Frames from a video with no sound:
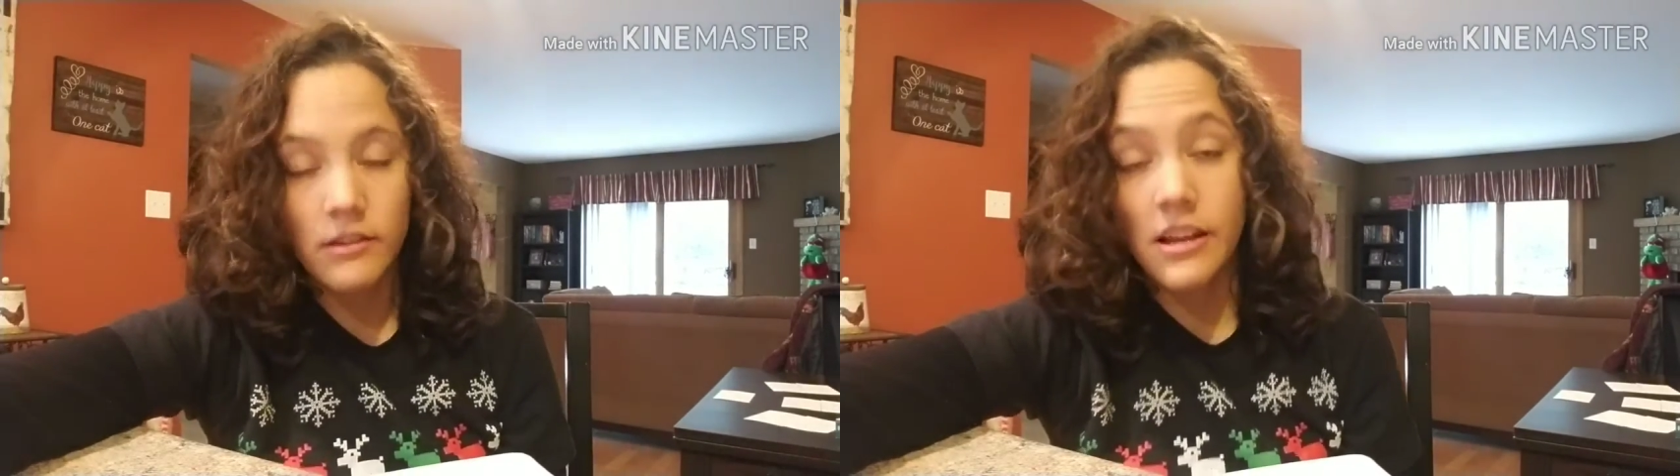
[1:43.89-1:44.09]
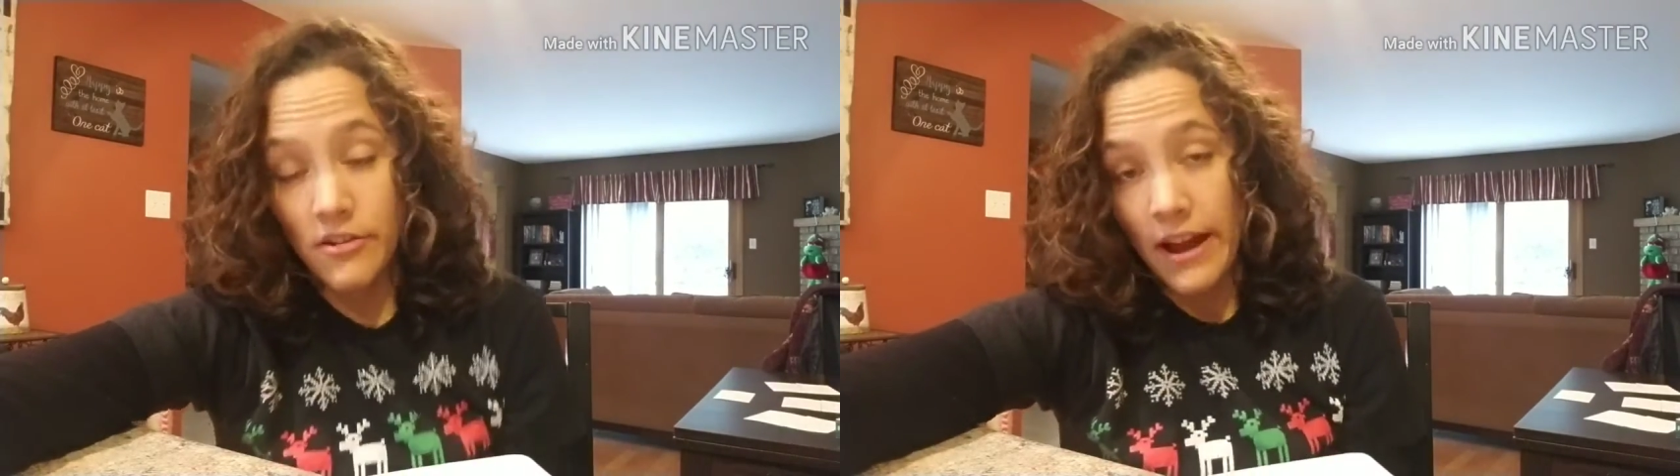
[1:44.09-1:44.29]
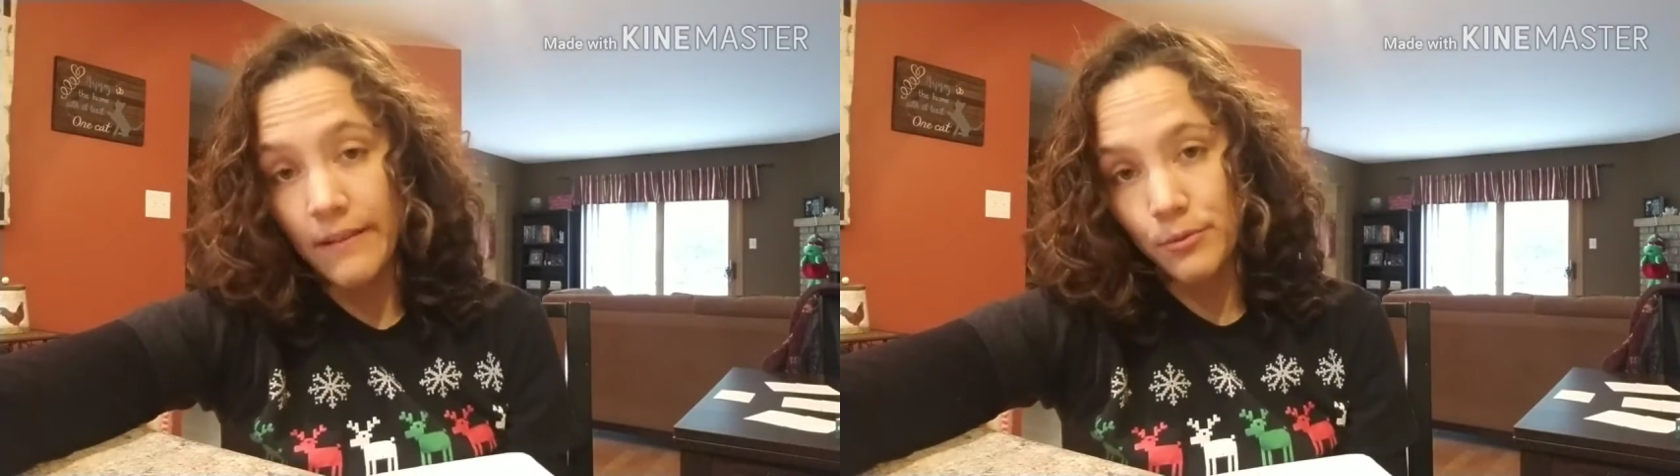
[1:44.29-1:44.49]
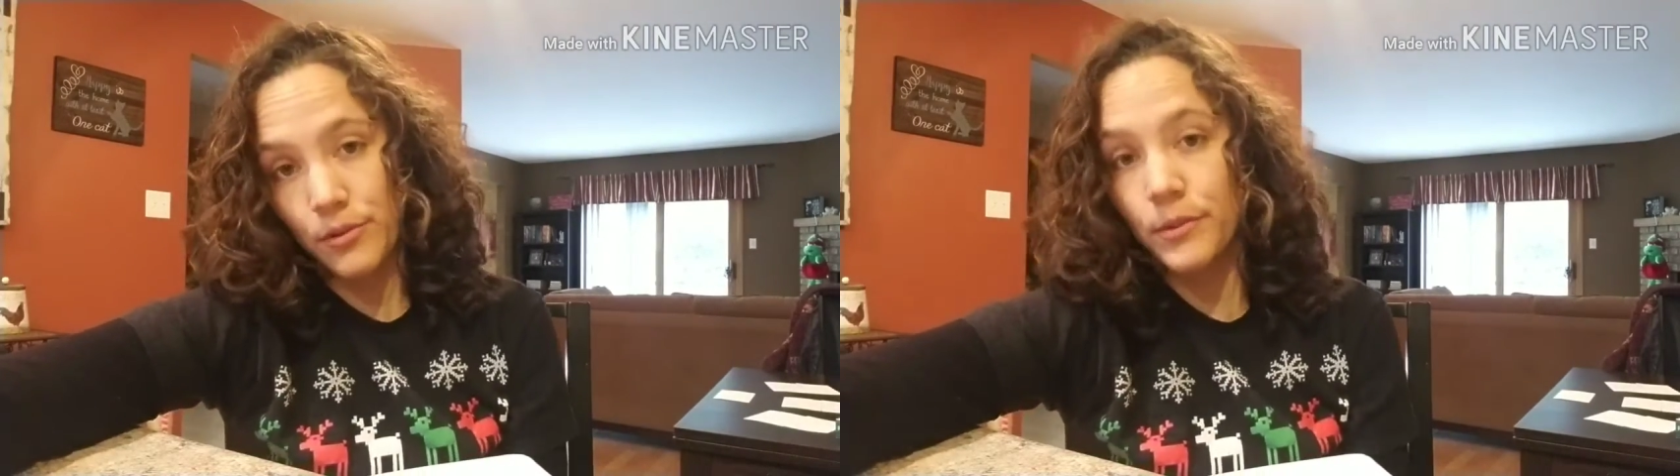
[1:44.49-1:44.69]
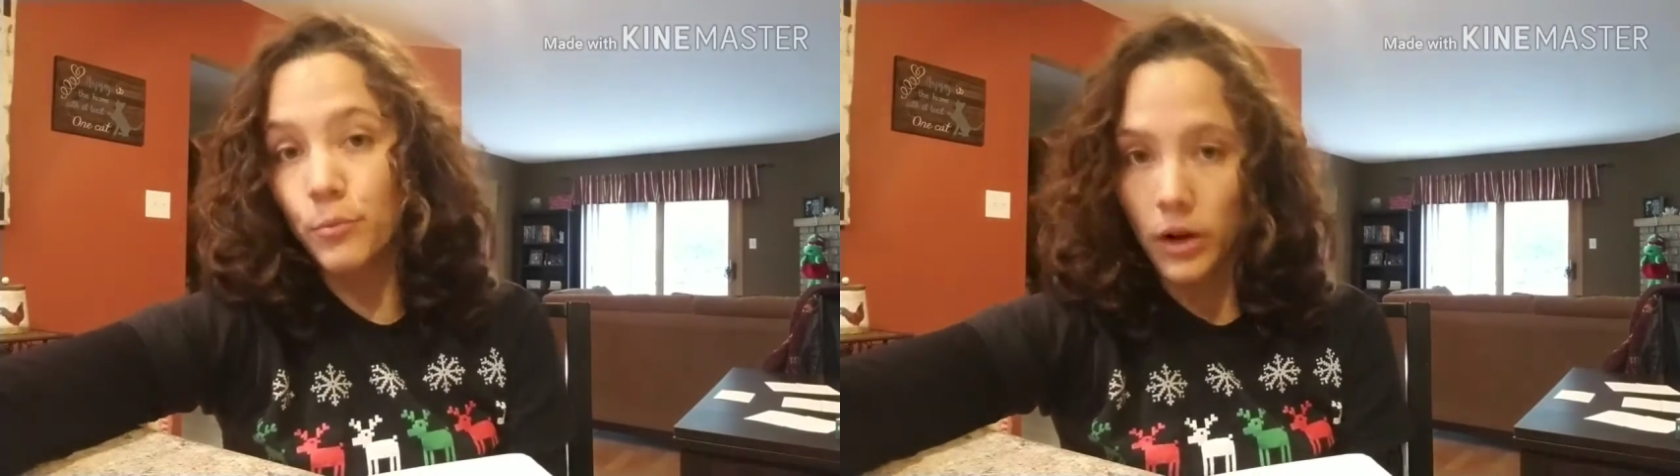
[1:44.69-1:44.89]
Can you have more
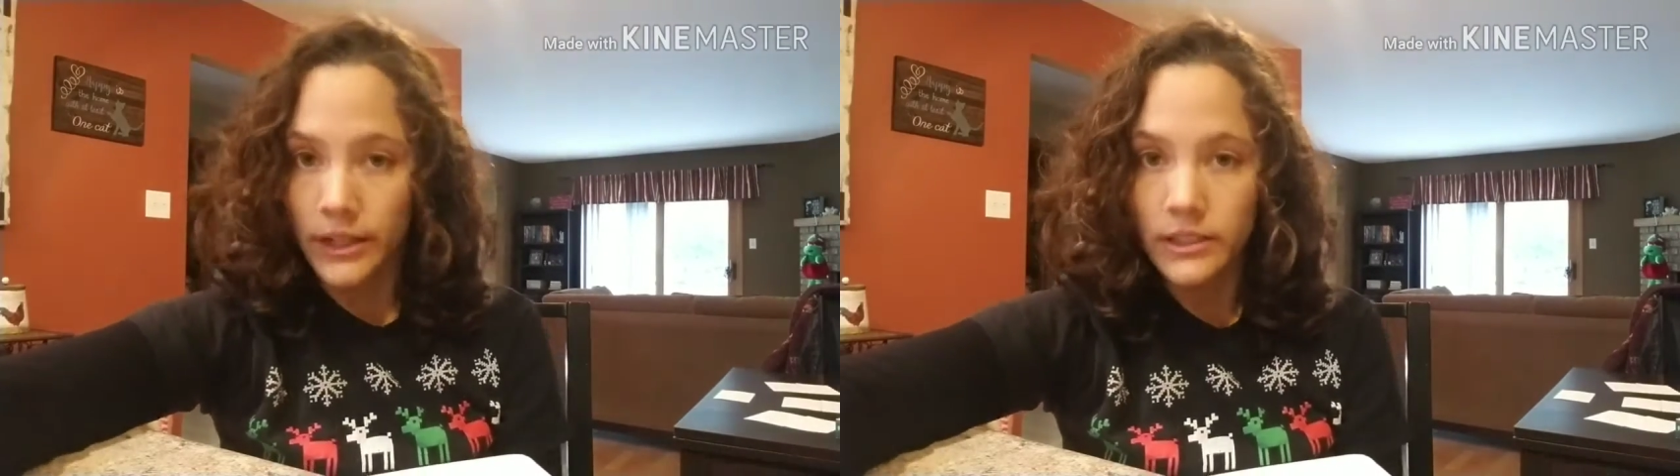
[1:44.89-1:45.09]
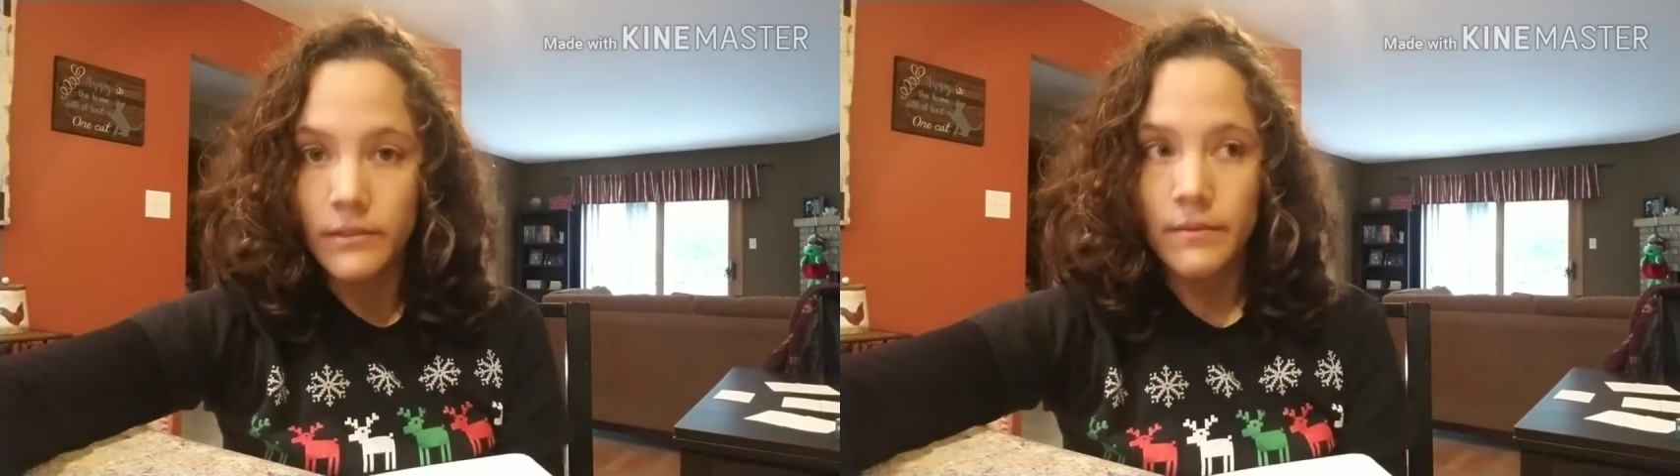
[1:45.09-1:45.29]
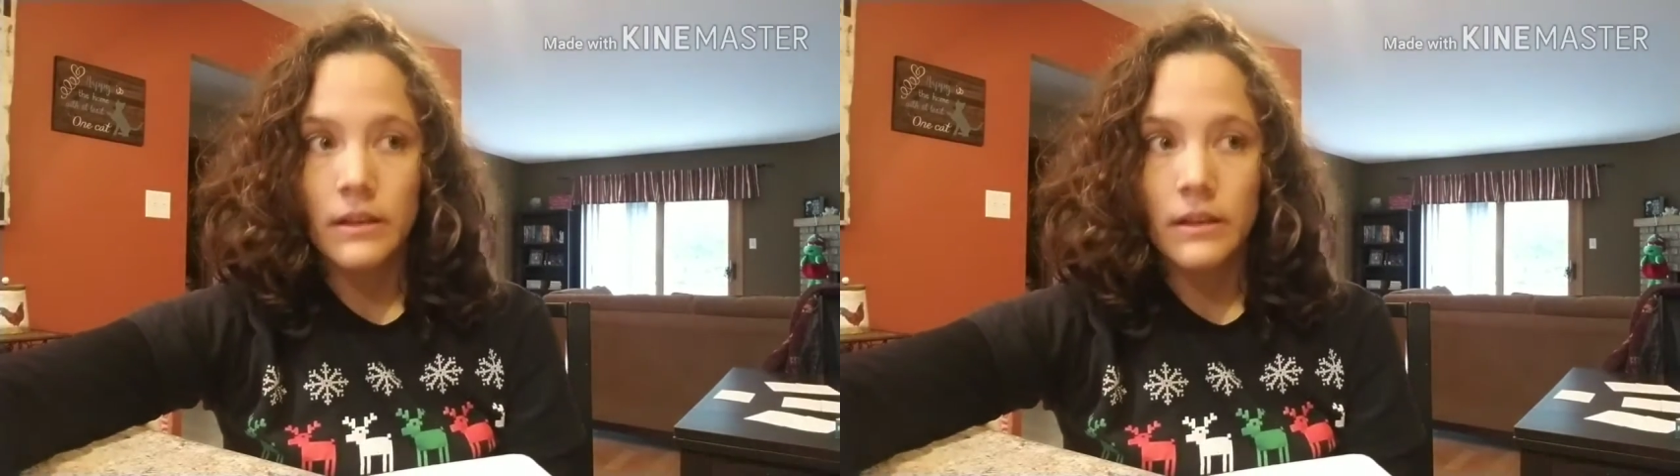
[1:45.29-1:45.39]
than one?